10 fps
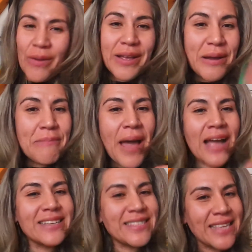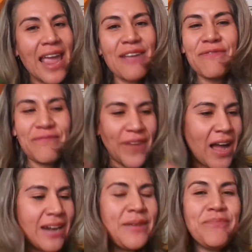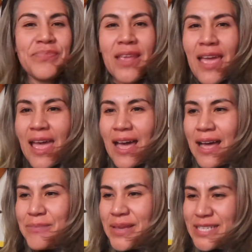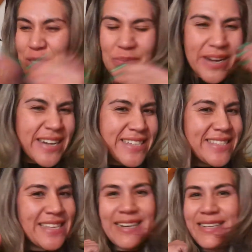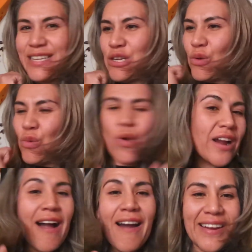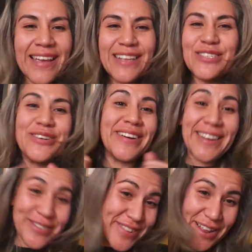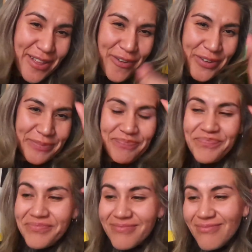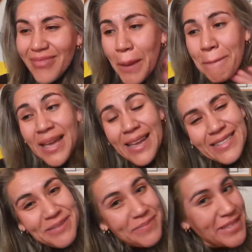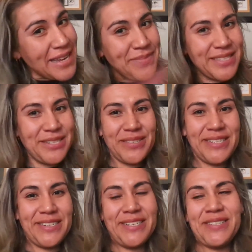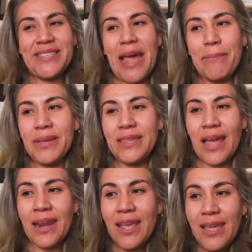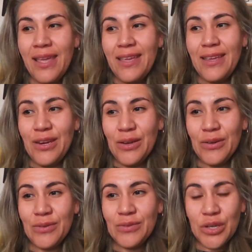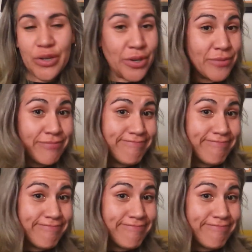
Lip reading: and come back safe, fun, experience, and, work hard again to go ahead and do it all over. But sometimes, scenarios happen that, you're